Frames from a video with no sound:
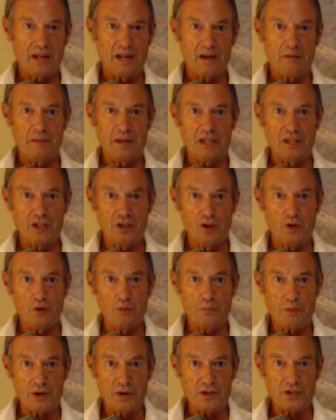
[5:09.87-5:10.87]
I mean you
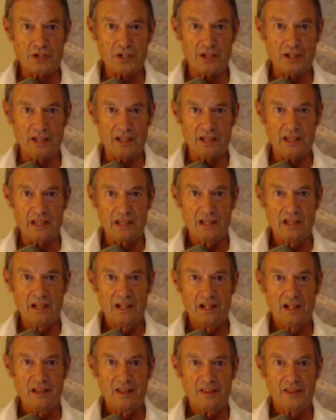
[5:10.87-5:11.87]
personally,
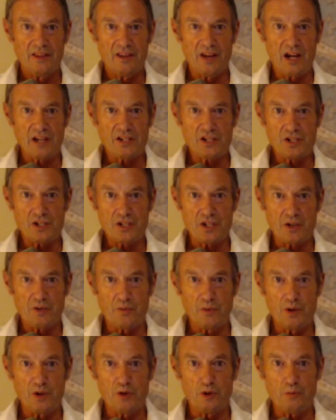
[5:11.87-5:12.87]
not just the
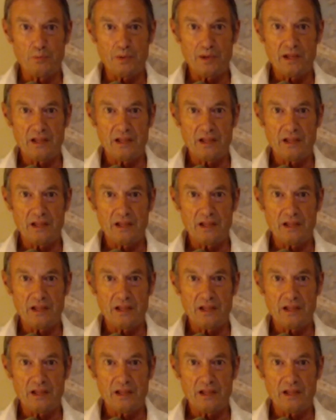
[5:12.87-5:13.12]
group.